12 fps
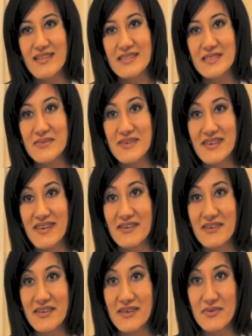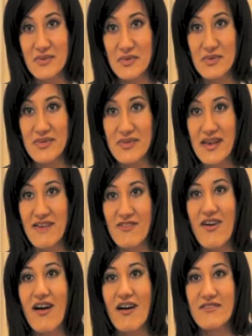And this has been an area where women
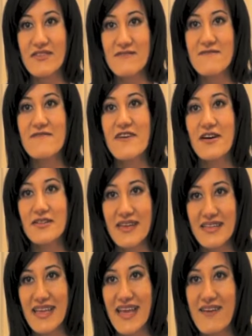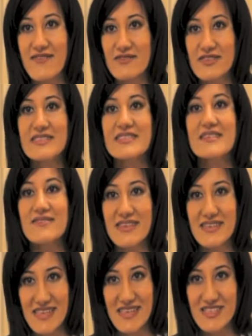have often felt like they haven't
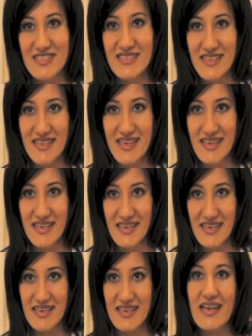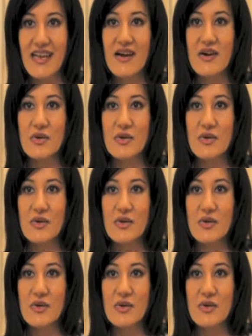received the attention that they need,